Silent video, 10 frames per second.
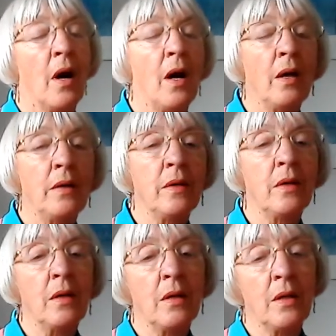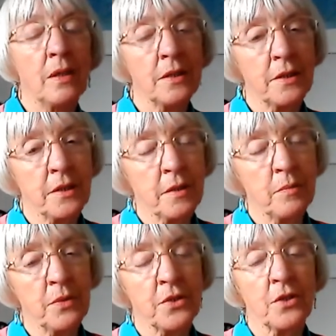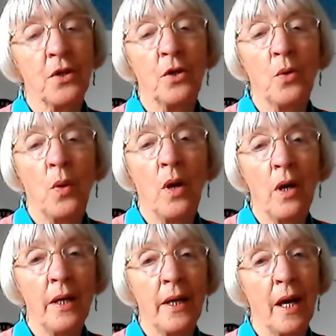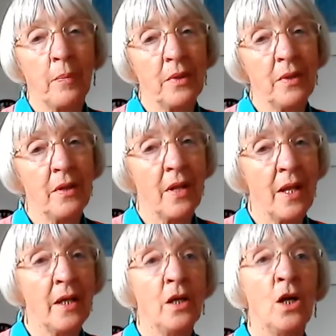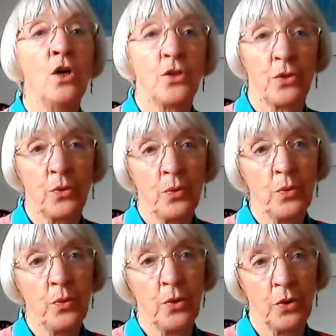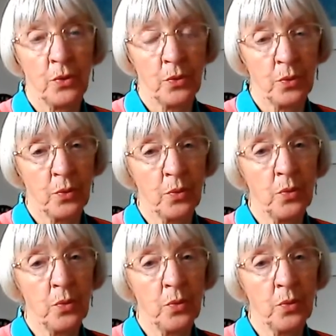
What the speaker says: And I asked him, sir, what happened then to you?